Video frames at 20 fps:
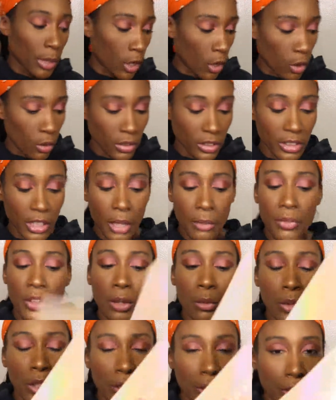all. Same
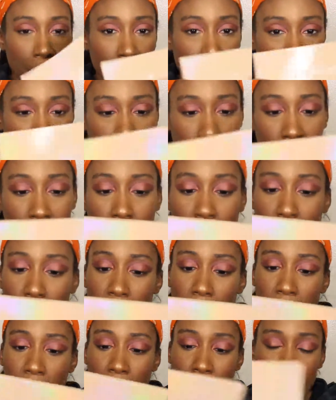thing with
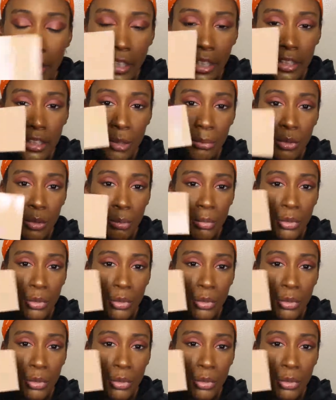KKW